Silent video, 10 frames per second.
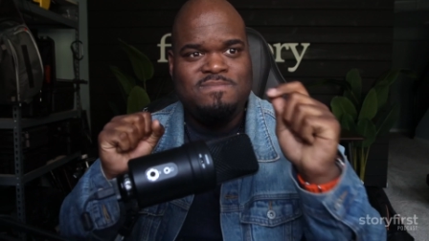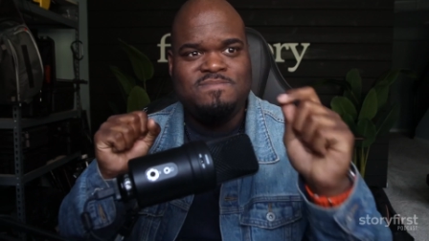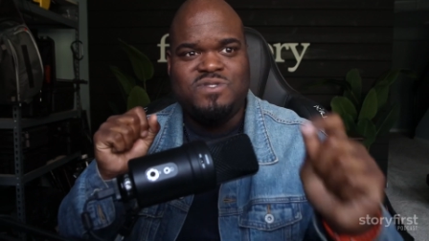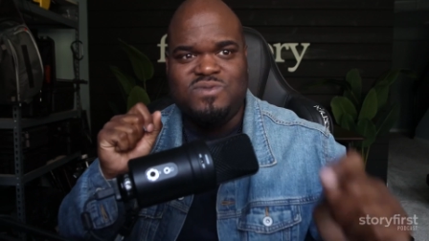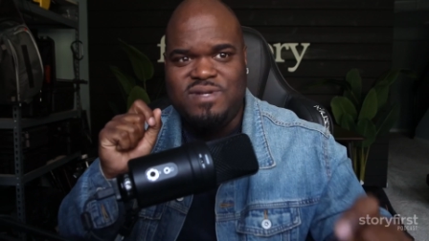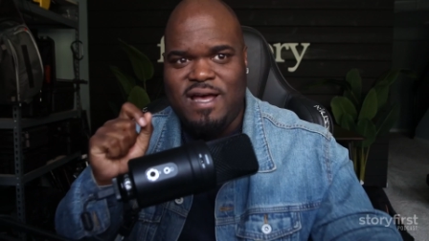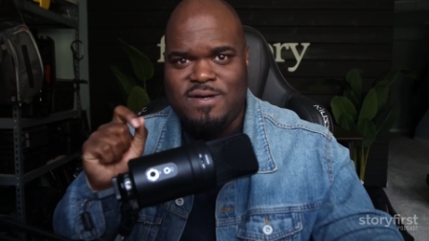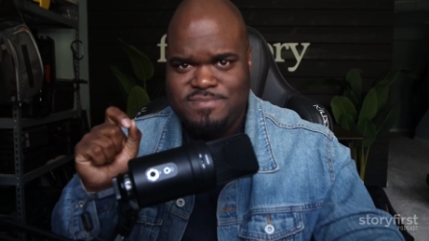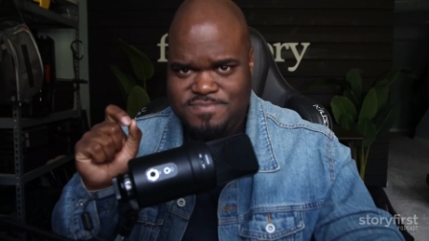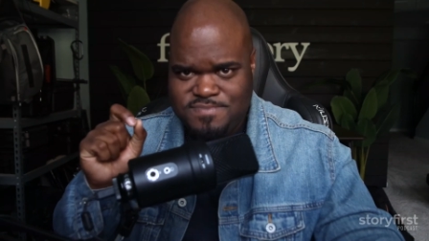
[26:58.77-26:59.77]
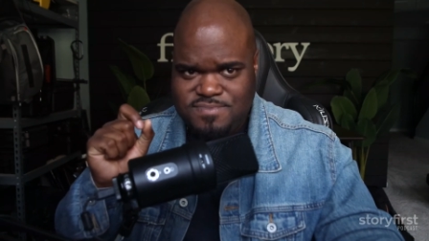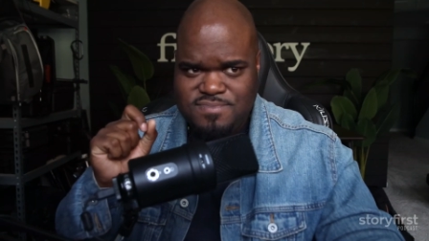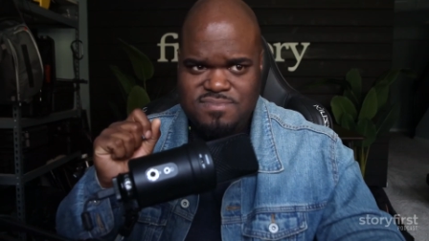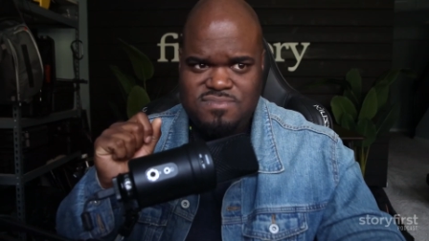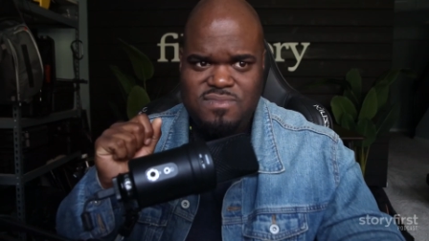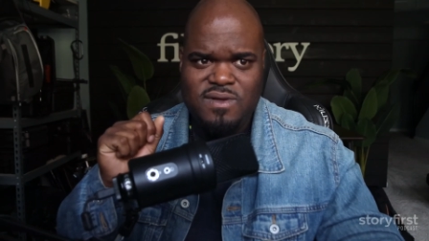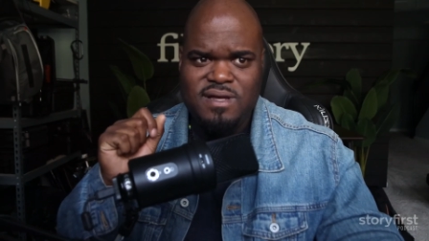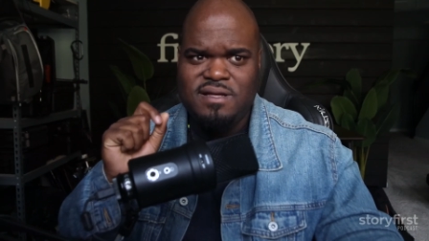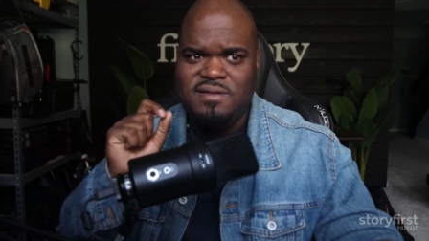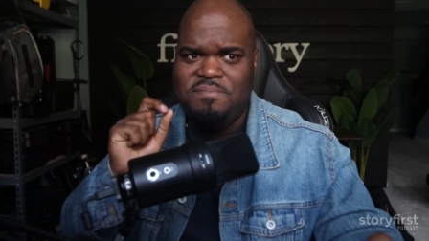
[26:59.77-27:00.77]
So now
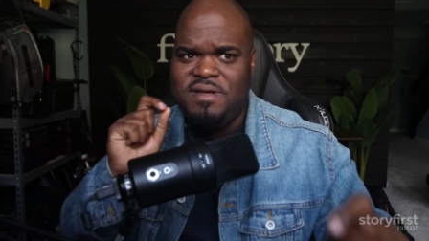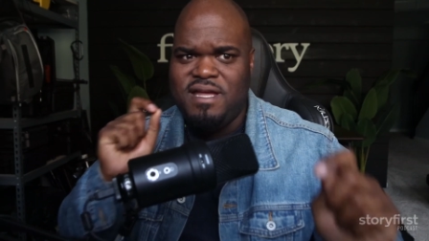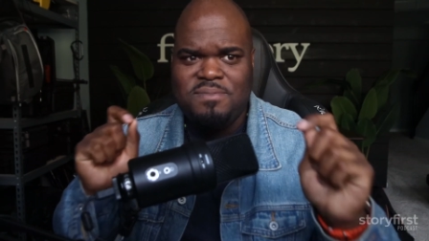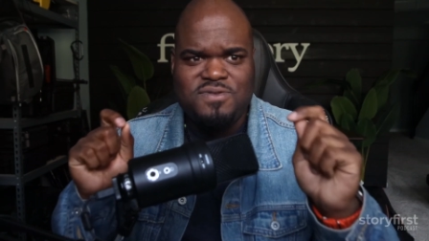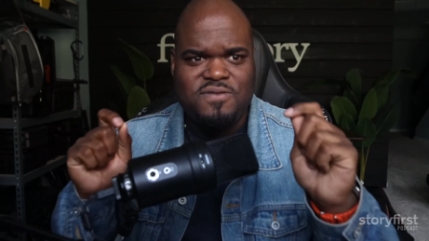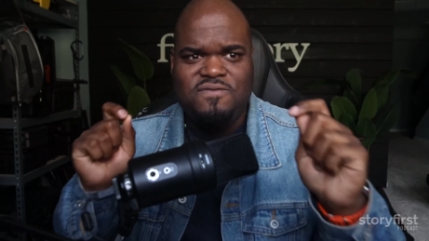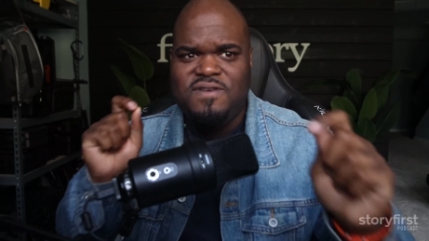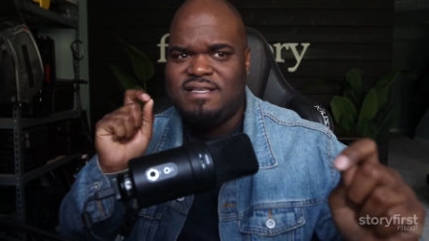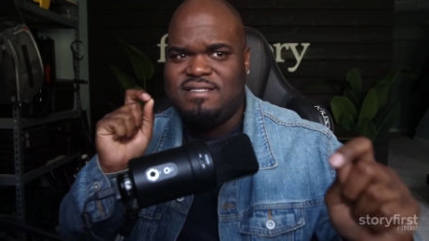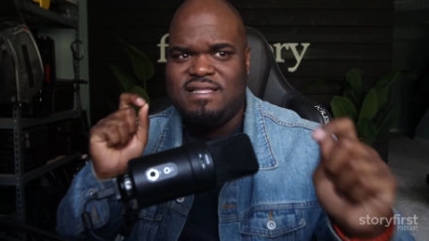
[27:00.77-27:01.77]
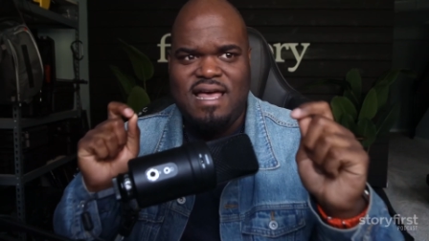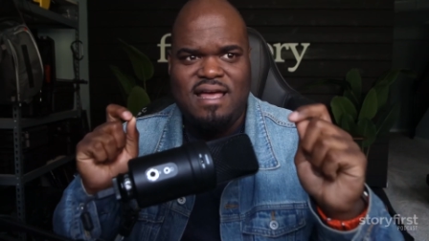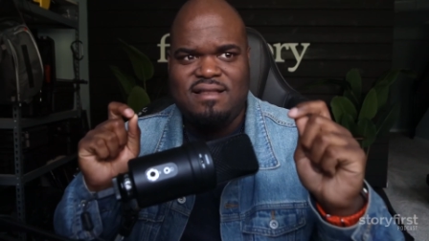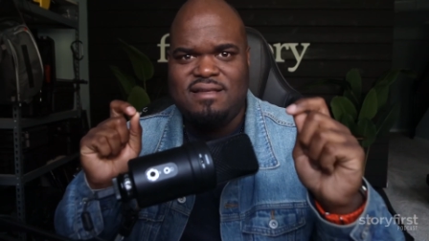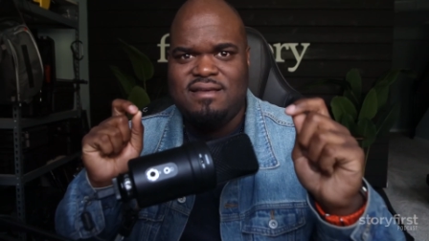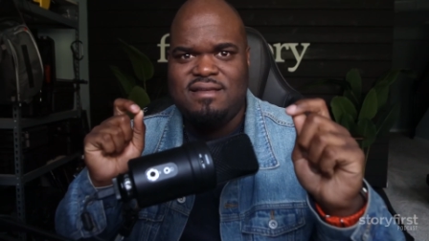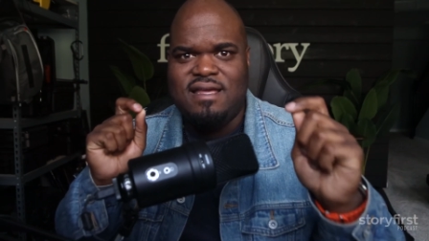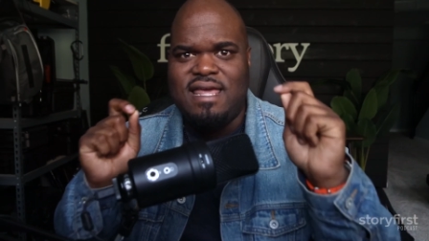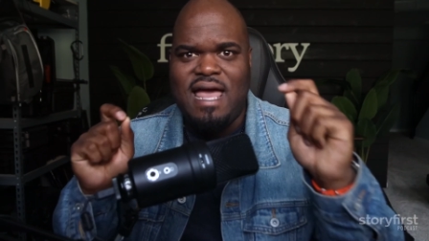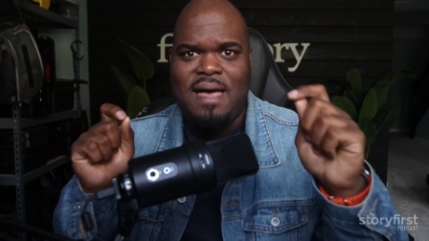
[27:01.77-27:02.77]
being able to fix that
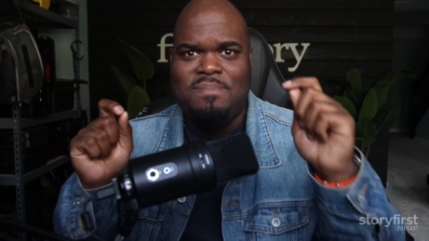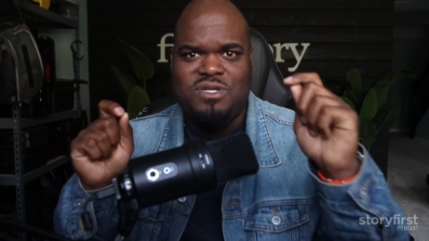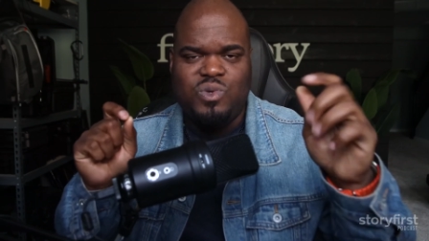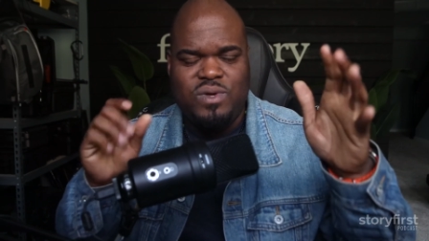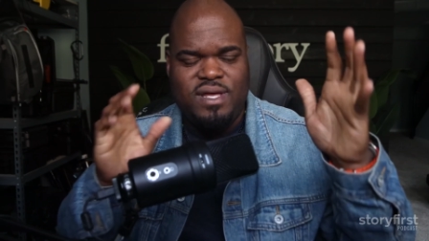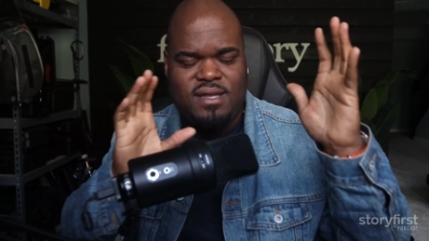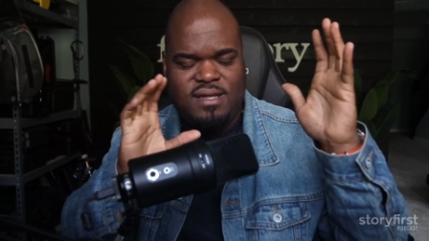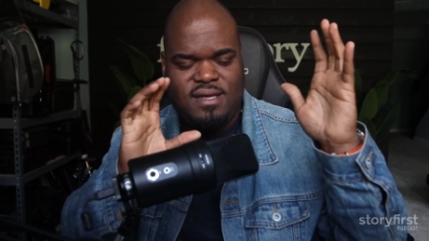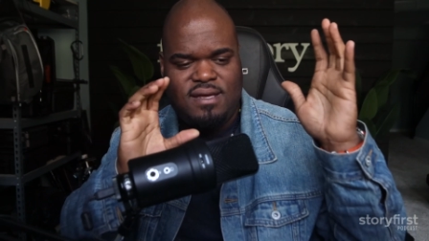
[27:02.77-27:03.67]
gap between